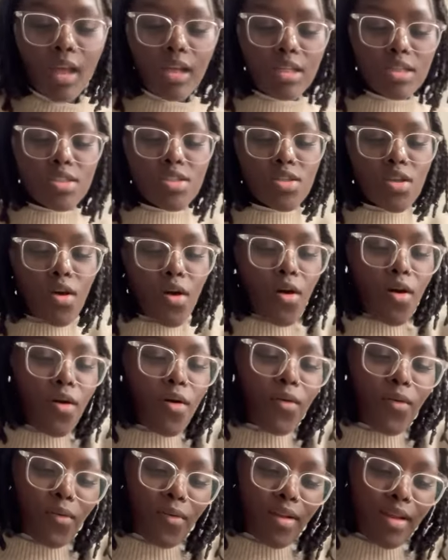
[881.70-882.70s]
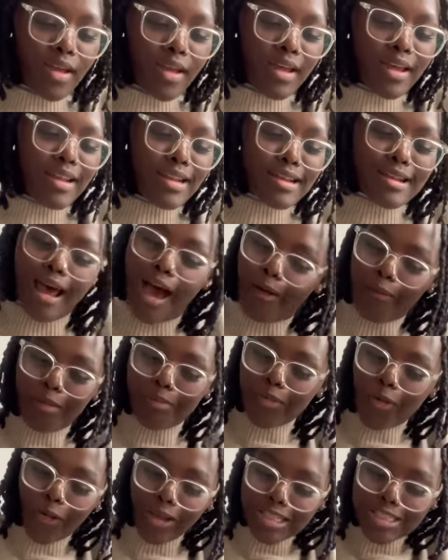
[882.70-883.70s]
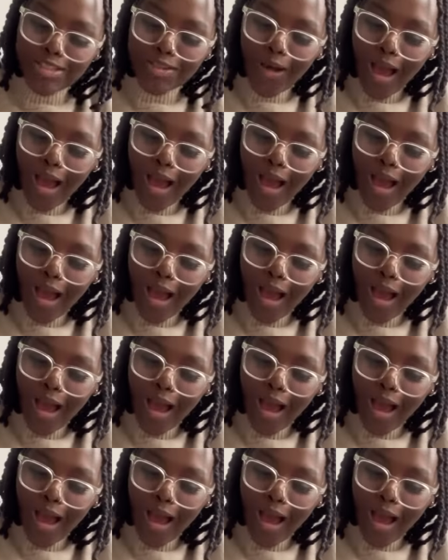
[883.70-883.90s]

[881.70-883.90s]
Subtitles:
So, now I'm going to